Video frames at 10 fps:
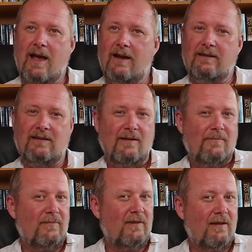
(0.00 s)
And
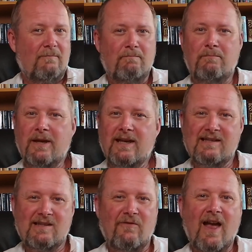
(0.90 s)
the
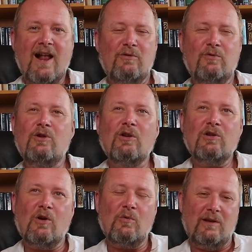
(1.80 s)
biggest value,
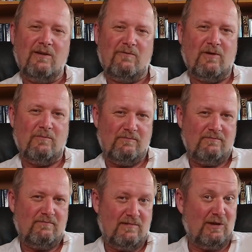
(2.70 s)
not only
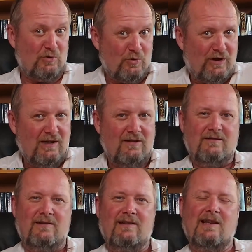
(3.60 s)
from the tree,
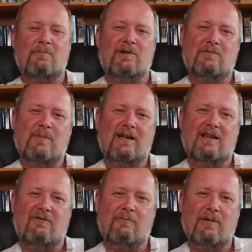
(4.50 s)
let's say,
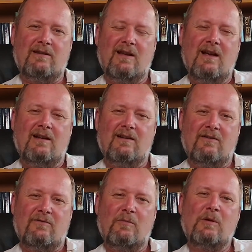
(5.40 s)
perspective, but
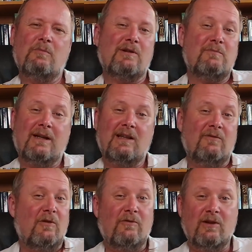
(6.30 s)
from the
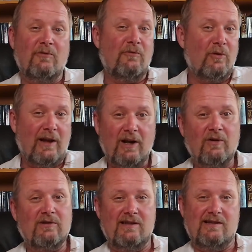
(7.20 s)
perspective of the full
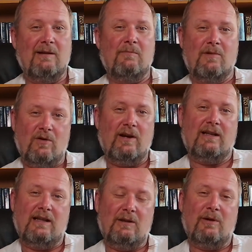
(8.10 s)
ecosystem
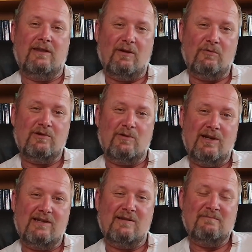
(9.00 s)
connected with those trees.